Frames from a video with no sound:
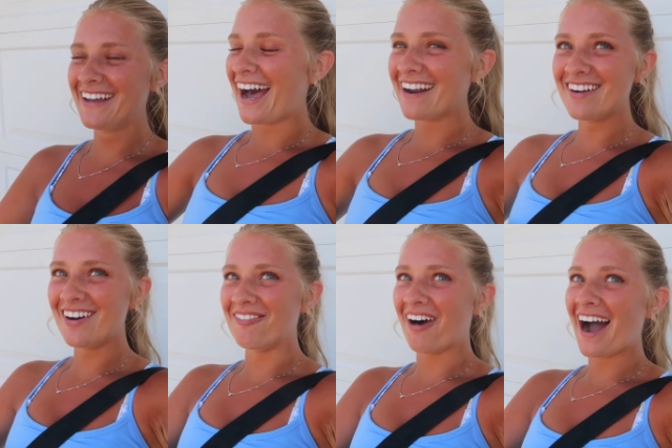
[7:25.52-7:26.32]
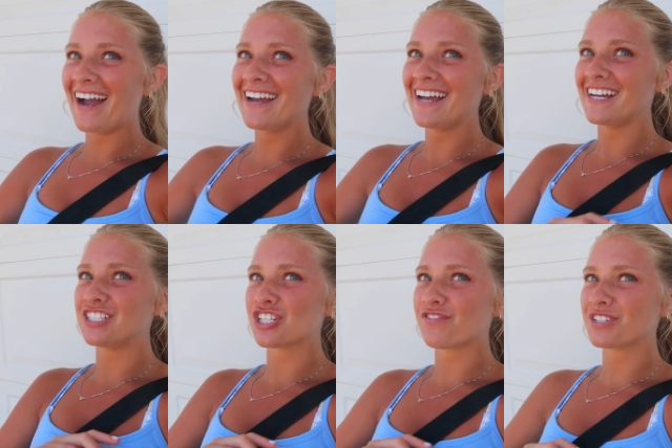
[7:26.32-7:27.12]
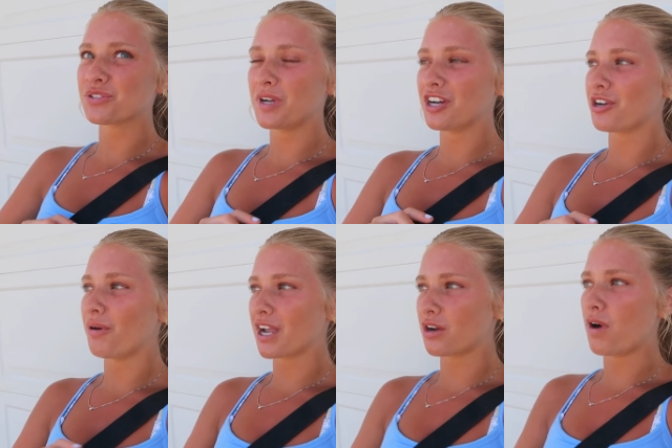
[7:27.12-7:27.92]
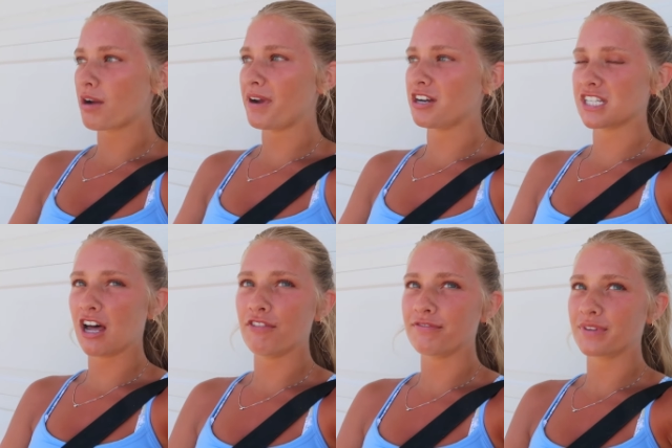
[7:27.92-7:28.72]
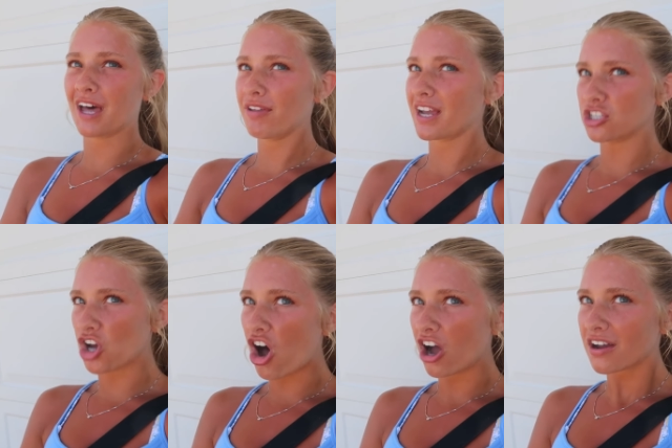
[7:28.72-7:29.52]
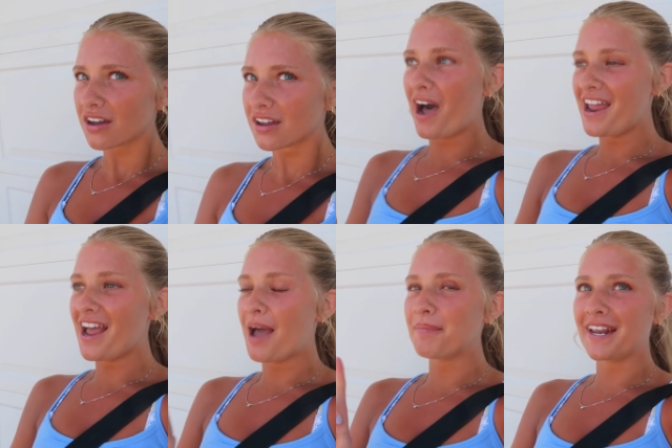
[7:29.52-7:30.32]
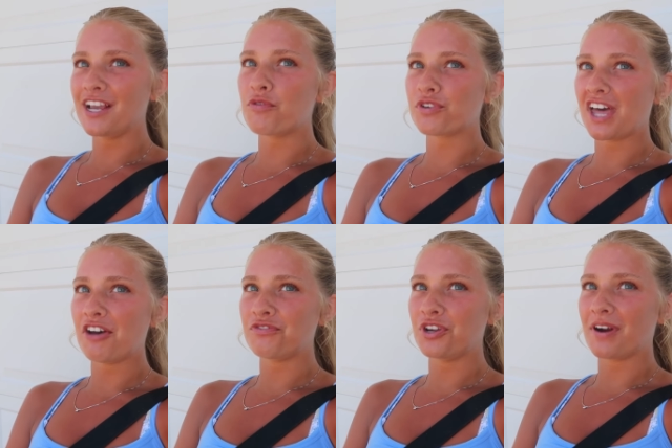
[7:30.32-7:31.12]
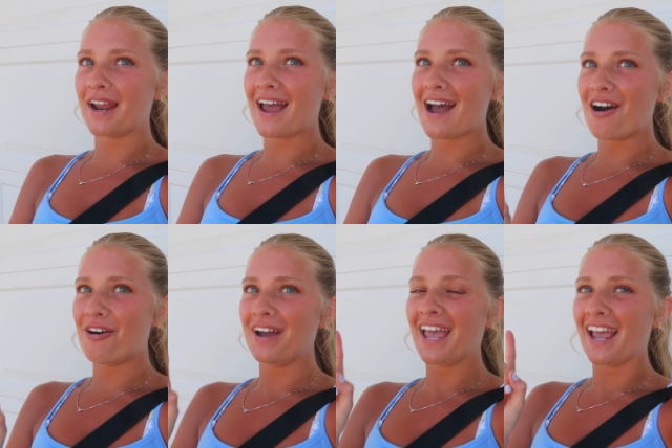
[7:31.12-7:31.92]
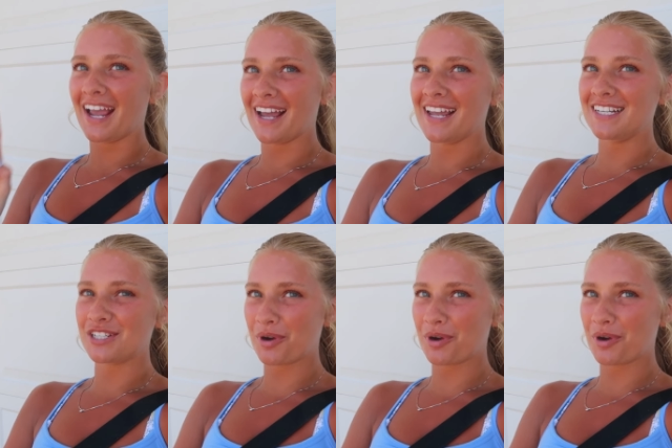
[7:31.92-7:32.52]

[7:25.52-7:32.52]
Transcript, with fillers: I don't know why, it just feels weird going on a walk by yourself without like a dog. But I'm getting over that fear right now and